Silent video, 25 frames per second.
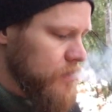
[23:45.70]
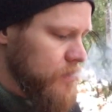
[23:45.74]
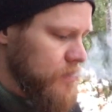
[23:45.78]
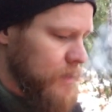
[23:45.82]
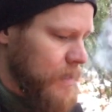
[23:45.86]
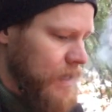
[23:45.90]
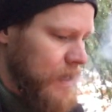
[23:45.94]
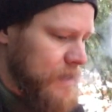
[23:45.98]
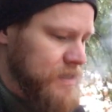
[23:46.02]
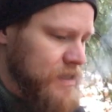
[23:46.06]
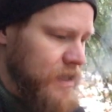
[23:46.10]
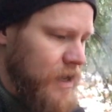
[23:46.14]

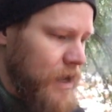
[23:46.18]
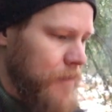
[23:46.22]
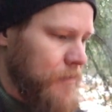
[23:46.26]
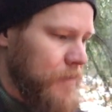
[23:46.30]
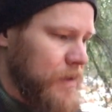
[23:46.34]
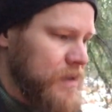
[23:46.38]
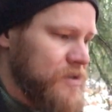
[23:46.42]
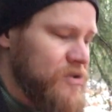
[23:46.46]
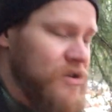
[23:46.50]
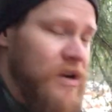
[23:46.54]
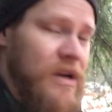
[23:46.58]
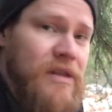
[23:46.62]
Next time
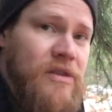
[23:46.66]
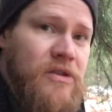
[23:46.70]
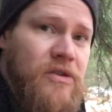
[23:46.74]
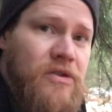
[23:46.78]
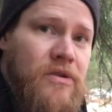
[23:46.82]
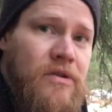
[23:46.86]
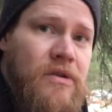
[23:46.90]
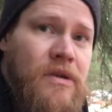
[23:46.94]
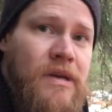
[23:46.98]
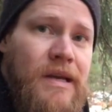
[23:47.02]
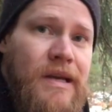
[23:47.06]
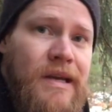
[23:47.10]
I try
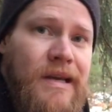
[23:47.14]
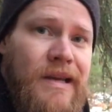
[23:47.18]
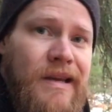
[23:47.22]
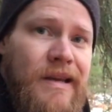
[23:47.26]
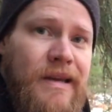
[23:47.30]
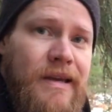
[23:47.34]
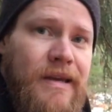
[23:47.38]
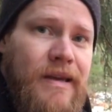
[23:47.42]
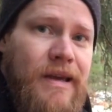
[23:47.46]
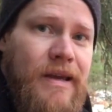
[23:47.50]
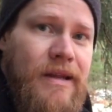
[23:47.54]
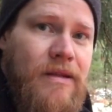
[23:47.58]
to
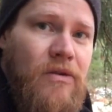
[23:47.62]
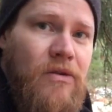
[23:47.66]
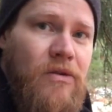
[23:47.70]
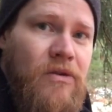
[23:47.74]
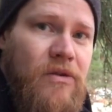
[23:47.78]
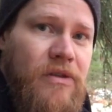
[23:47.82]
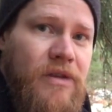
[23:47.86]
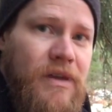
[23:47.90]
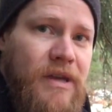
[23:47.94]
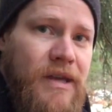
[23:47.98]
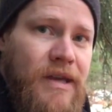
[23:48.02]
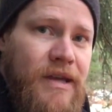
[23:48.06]
get
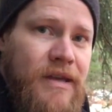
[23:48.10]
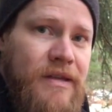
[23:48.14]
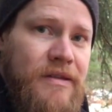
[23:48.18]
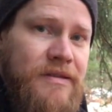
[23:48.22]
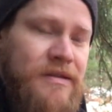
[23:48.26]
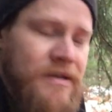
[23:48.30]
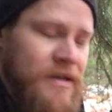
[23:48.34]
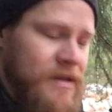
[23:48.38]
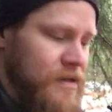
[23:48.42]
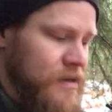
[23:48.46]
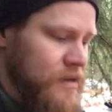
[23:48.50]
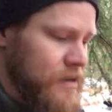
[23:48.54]
all the
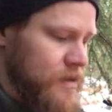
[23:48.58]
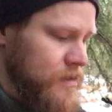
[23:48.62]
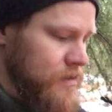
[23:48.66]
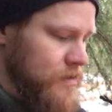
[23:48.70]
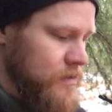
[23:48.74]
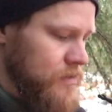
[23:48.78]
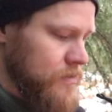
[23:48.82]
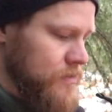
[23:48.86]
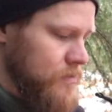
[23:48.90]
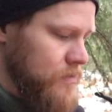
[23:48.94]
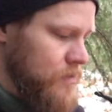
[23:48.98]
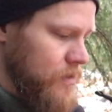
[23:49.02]
kids and
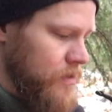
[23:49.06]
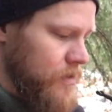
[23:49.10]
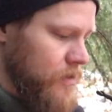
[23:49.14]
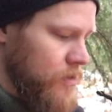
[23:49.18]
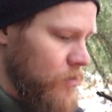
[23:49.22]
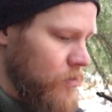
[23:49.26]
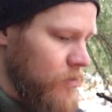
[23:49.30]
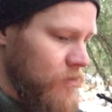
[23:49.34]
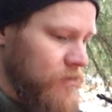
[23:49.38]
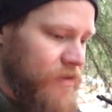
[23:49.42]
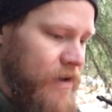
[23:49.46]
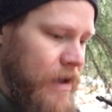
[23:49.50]
the
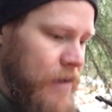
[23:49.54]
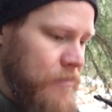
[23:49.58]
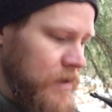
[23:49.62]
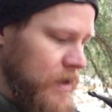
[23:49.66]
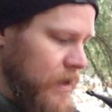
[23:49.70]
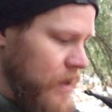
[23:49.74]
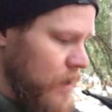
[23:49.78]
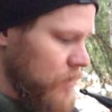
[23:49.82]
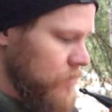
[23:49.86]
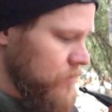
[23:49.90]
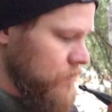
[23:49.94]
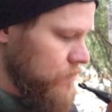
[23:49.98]
whole
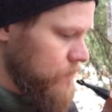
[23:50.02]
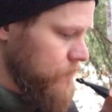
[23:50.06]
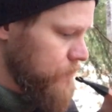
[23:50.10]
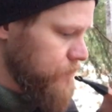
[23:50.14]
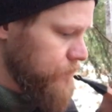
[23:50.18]
family out.